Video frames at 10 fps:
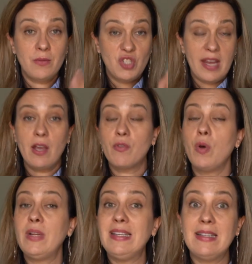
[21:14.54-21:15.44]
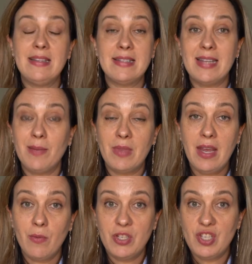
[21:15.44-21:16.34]
J.K. Rowling did the same
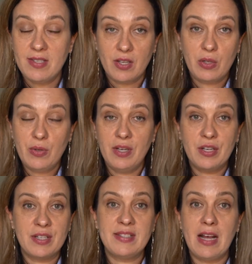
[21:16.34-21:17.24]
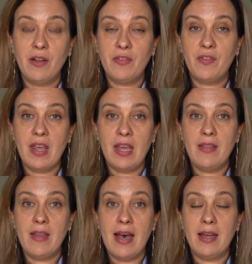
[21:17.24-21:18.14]
thing when she secluded herself
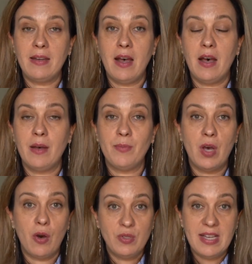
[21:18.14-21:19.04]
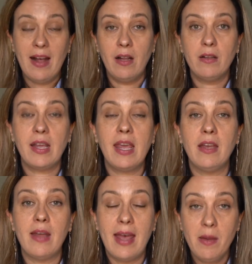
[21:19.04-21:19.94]
in that hotel
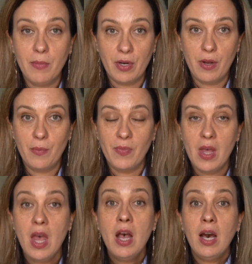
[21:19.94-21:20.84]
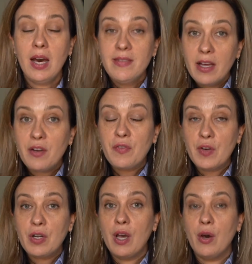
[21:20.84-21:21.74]
in Edinburgh. Another
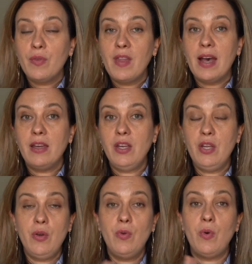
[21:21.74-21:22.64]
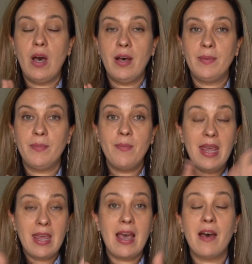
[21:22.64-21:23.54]
Virgo that you
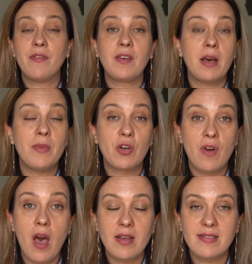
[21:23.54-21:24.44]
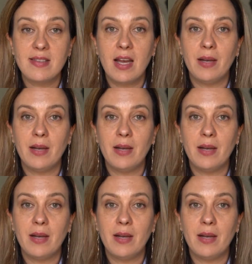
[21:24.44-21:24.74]
may have come across,